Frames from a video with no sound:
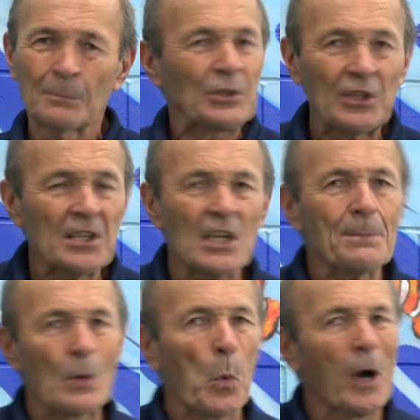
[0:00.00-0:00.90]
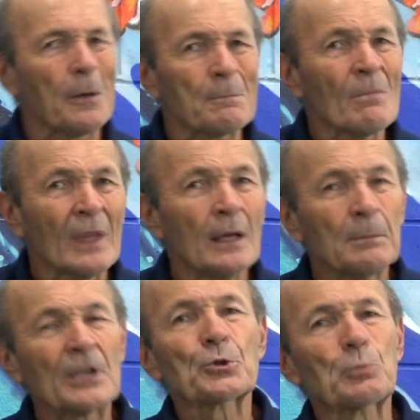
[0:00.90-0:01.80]
but they didn't keep you warm,
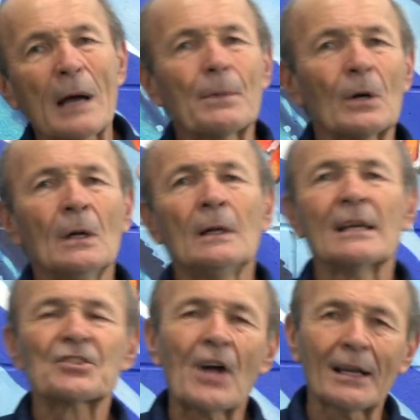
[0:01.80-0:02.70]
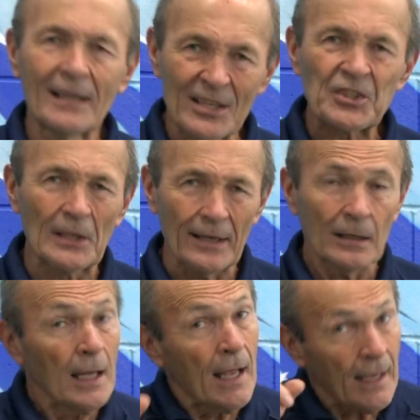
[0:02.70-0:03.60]
because rubber is not an
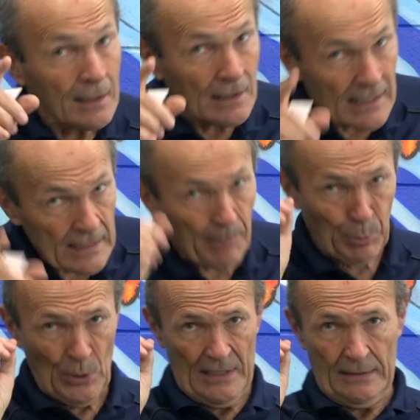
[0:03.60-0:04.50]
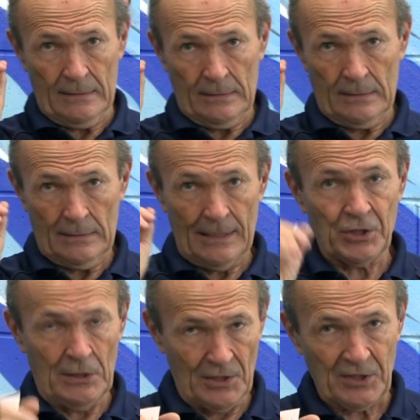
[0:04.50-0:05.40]
insulator. Neoprene
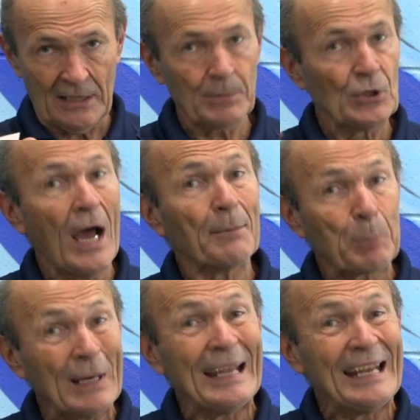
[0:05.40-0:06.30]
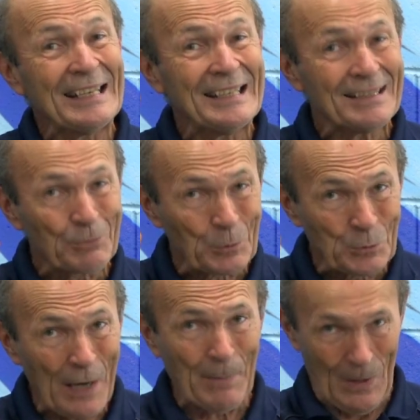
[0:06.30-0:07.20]
is an insulator, but not plain
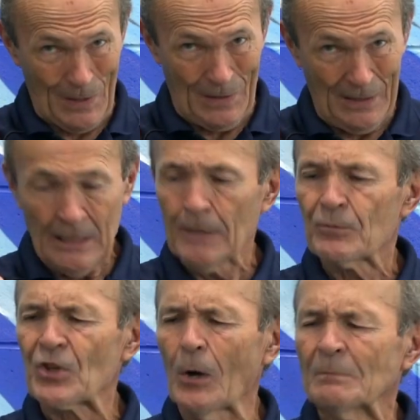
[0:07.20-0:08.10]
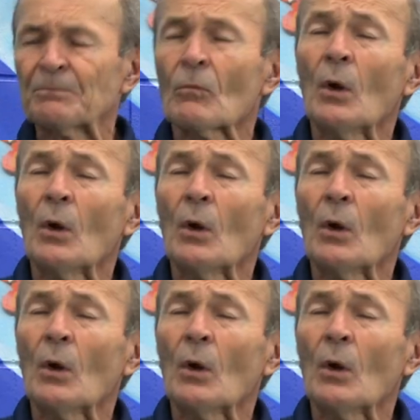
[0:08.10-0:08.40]
rubber. So